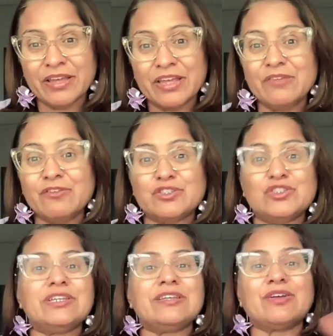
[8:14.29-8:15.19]
he was
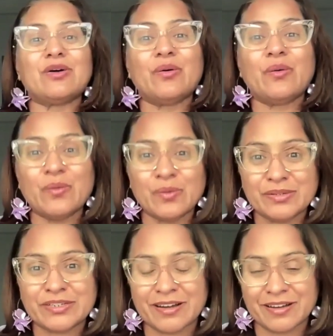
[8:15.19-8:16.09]
cheating the whole
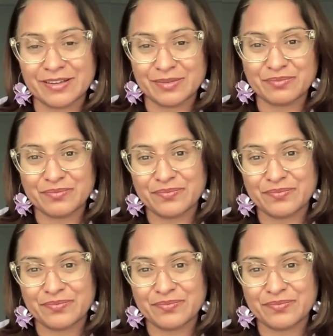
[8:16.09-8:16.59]
time.